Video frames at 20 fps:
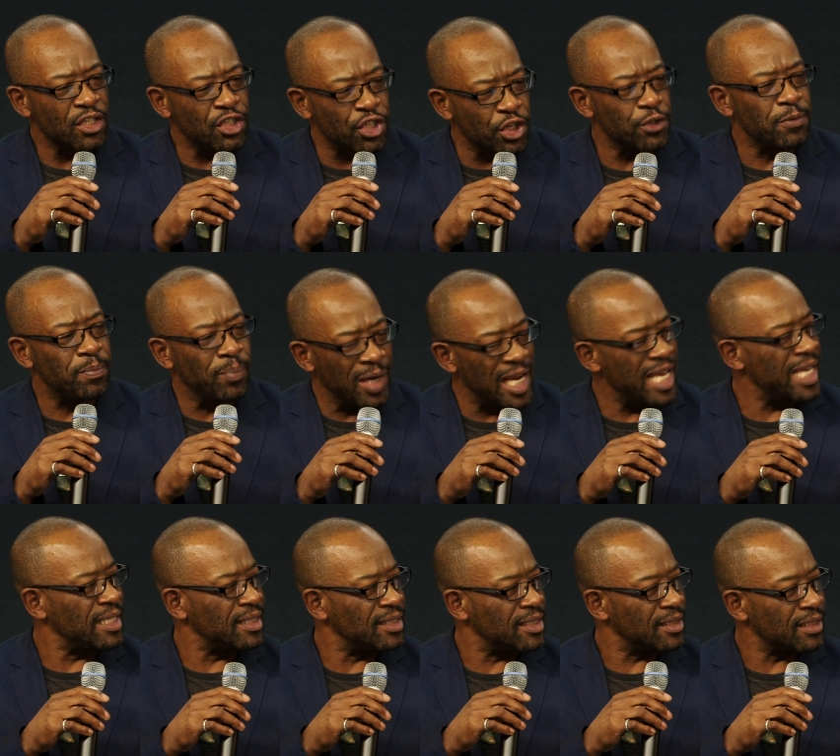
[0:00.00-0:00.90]
good
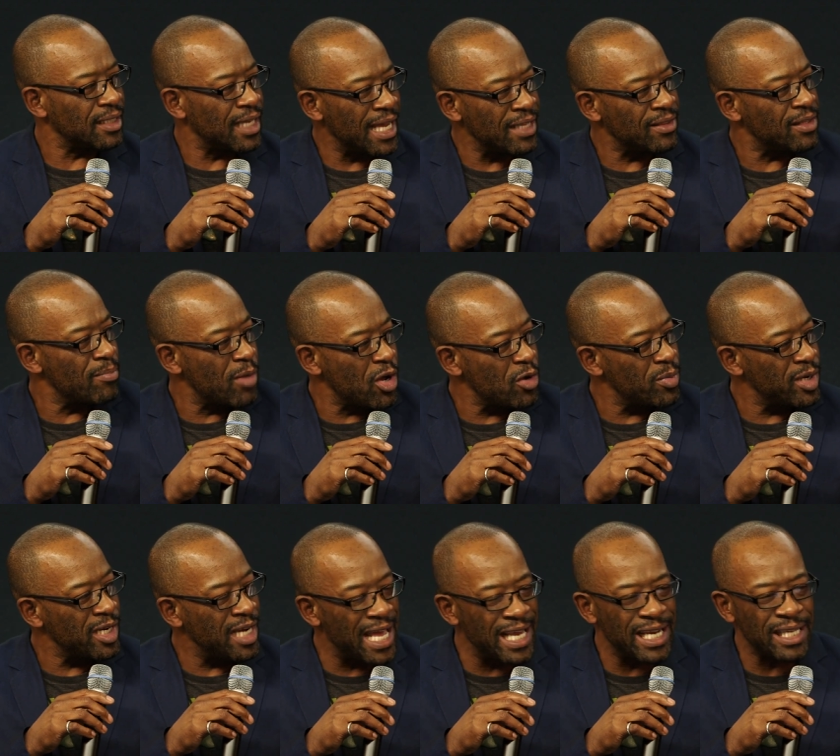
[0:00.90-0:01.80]
place at the
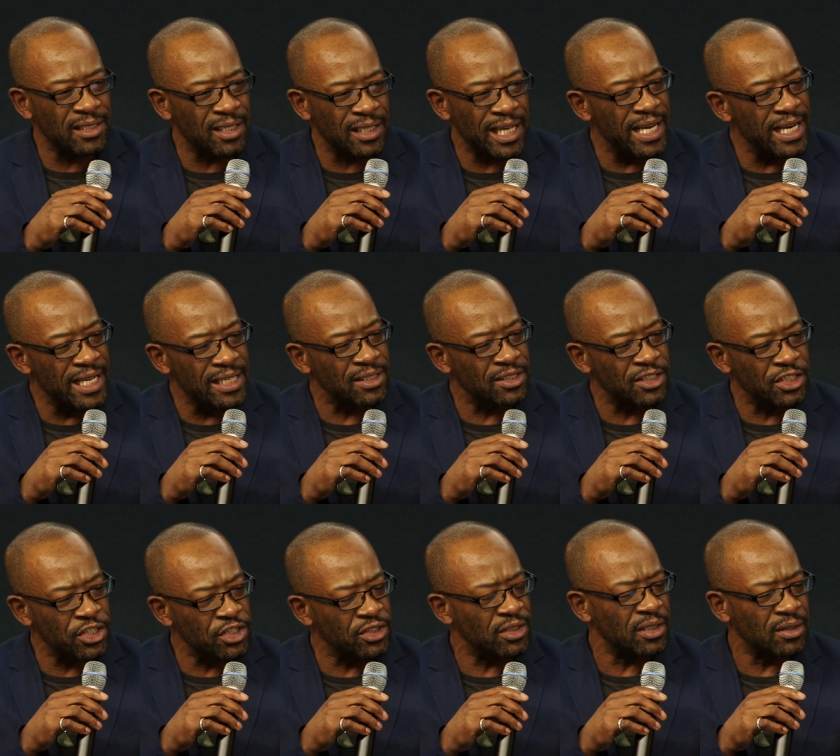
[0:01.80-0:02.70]
moment, and it's and it's
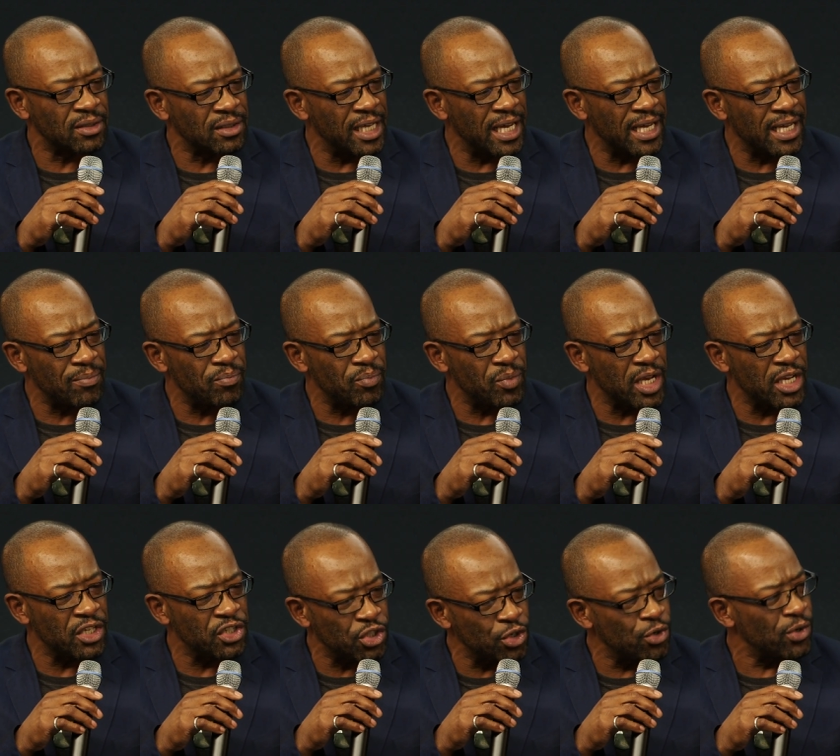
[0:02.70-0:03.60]
just a, um,
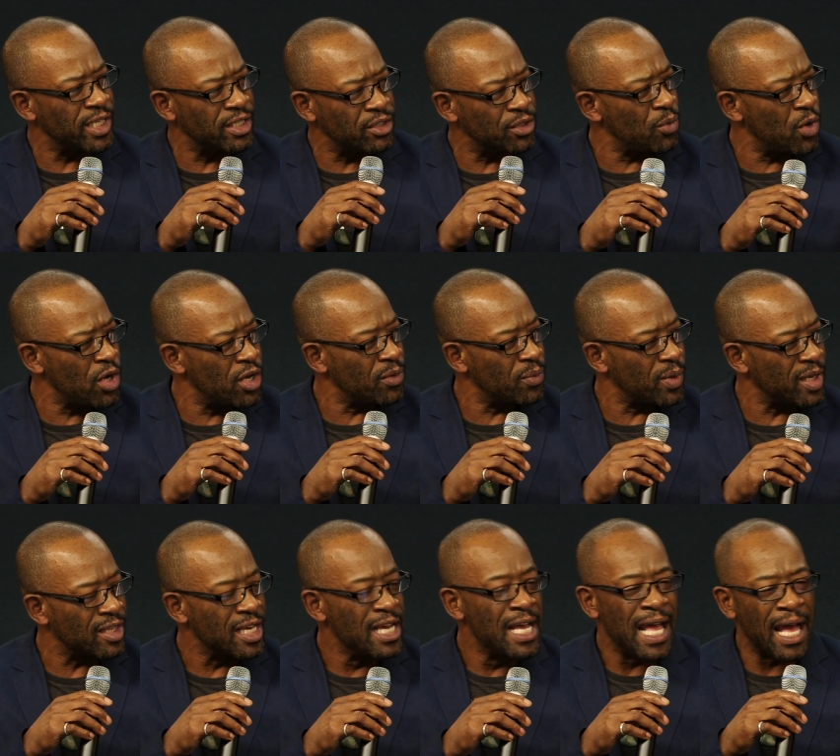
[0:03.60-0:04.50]
a joy to work
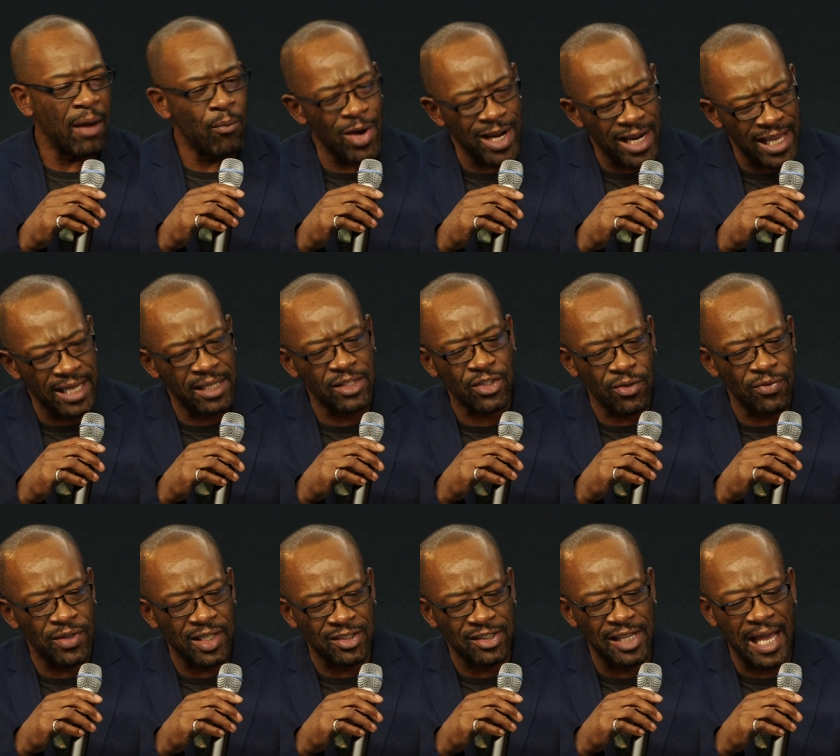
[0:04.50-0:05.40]
with. And when he's
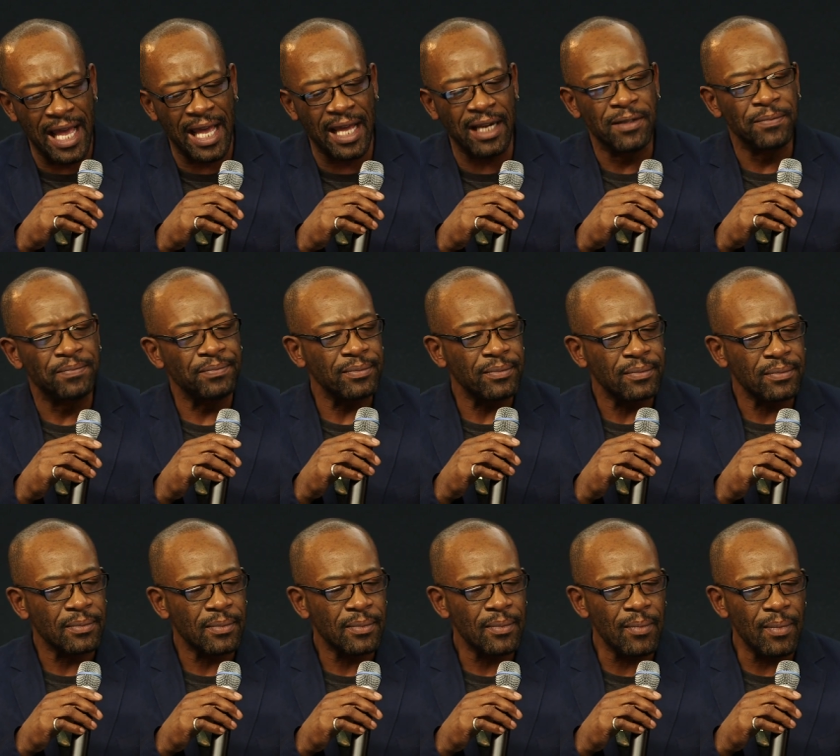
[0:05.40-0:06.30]
on the set,
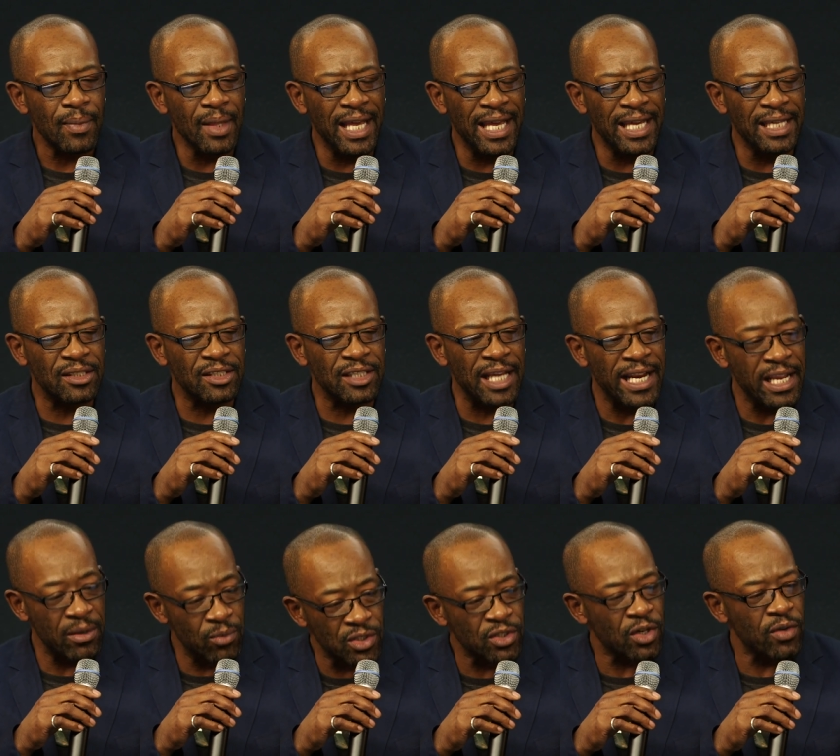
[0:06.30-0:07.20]
it's and
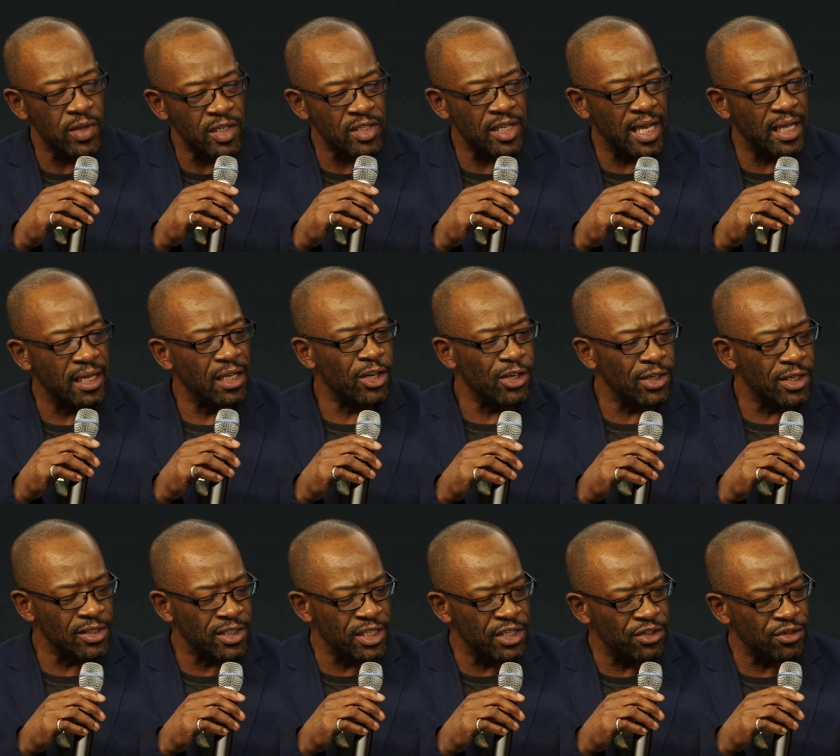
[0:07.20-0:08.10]
he was on the set a lot
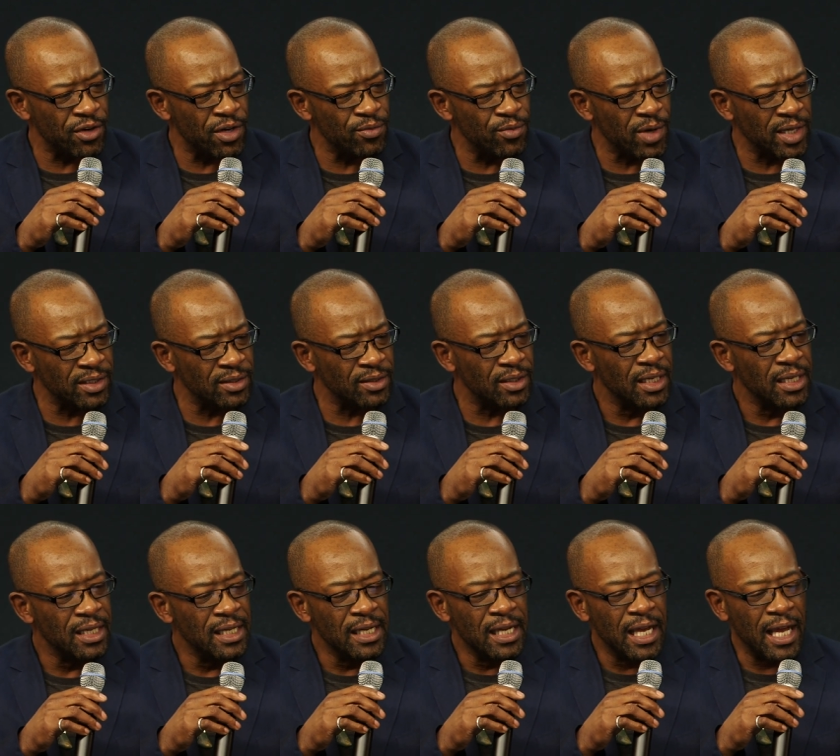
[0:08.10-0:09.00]
because he showrun
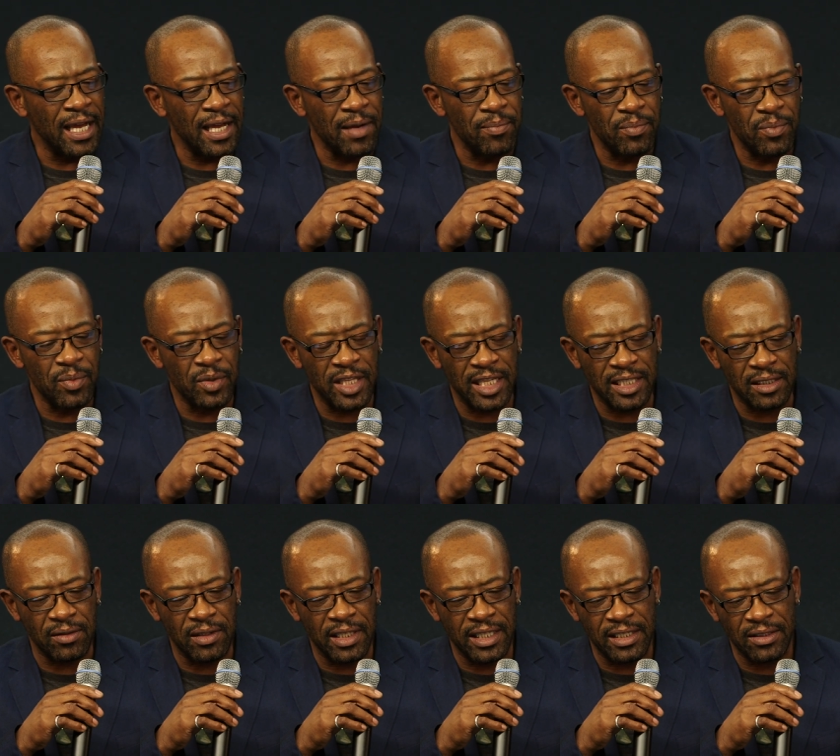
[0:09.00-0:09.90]
um,
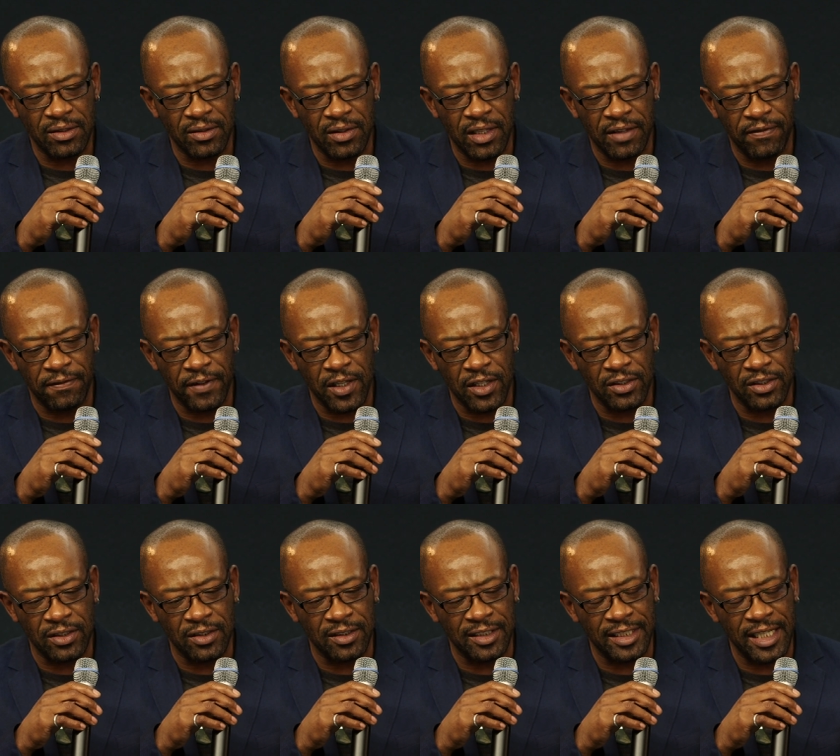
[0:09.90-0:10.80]
these, these the
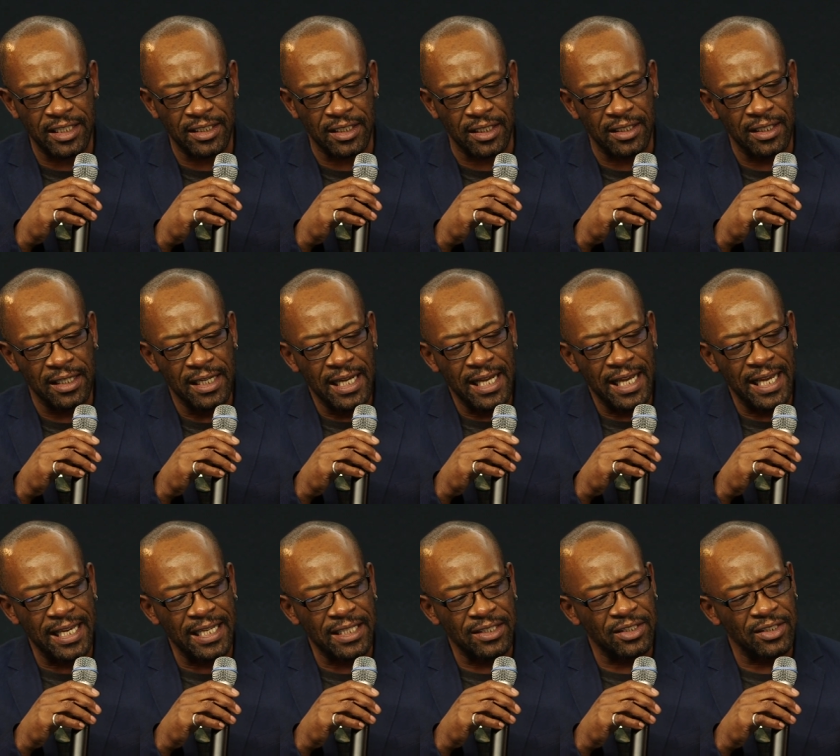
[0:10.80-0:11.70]
first season.
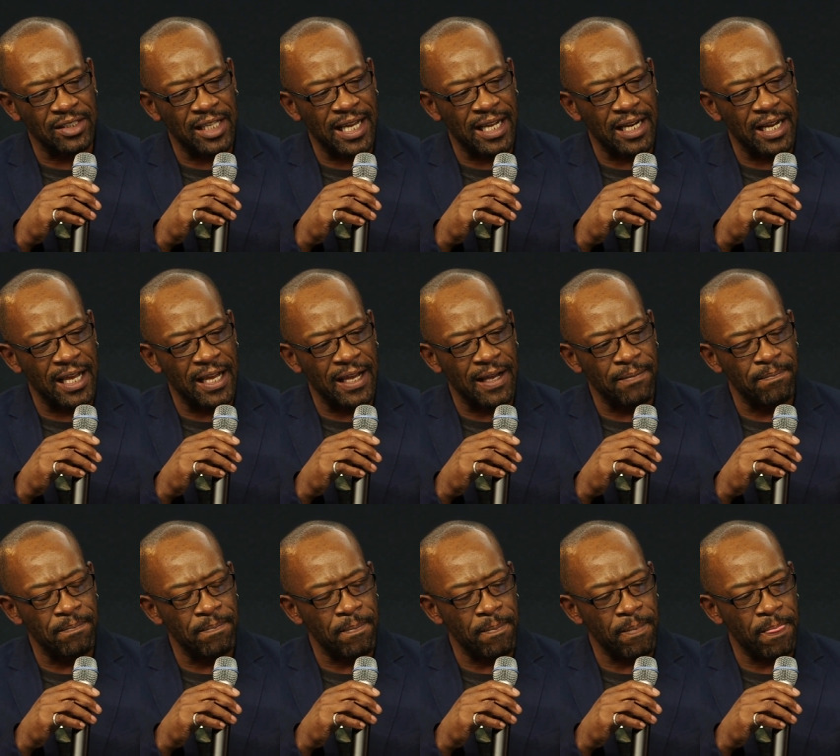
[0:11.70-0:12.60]
Is that
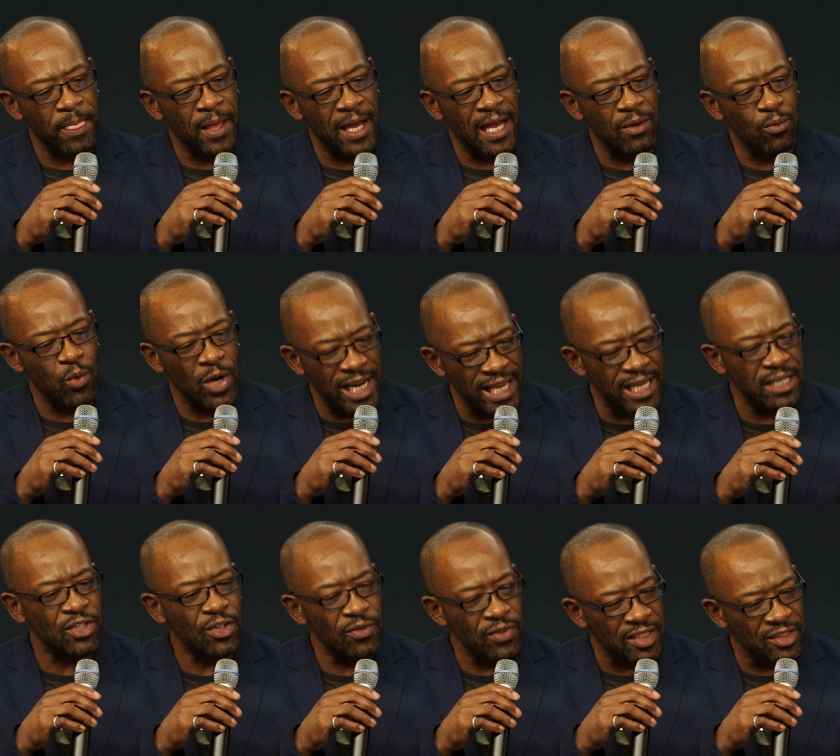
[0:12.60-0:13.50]
um, uh, when
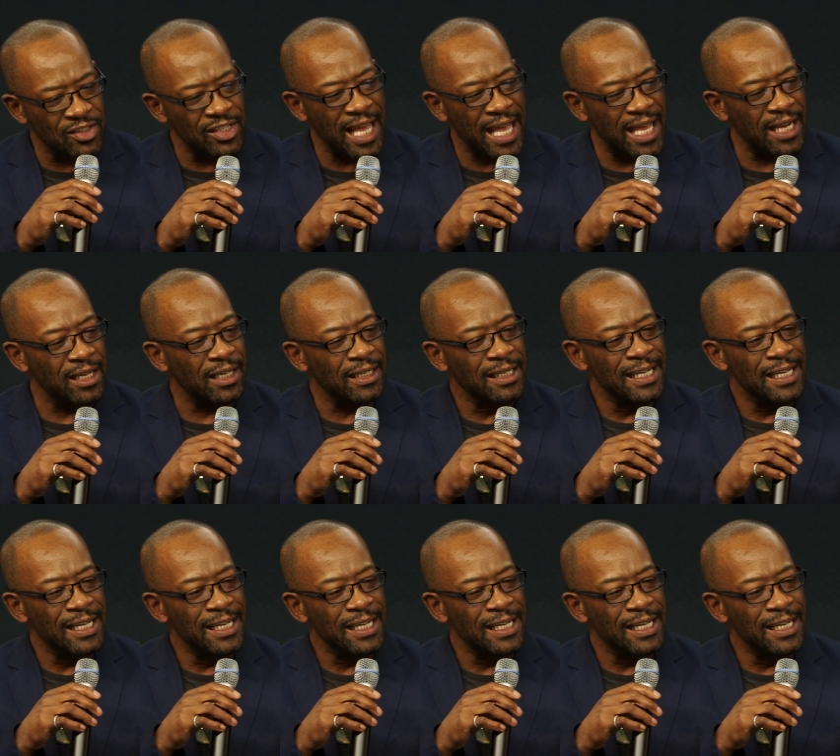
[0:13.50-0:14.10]
he's on the set,